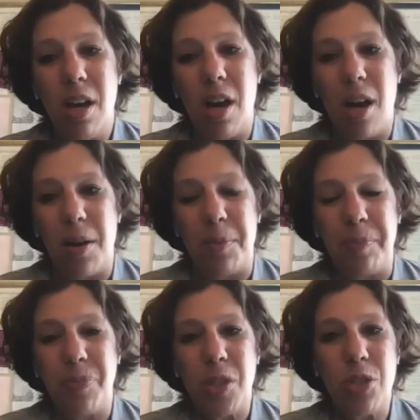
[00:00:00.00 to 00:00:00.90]

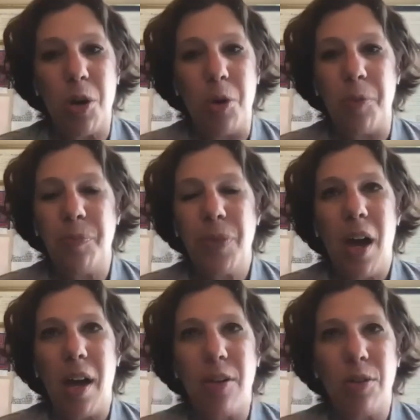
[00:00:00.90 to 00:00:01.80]
um, so
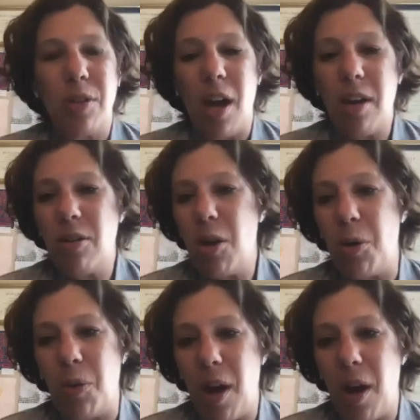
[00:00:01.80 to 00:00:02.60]
i don't i don't know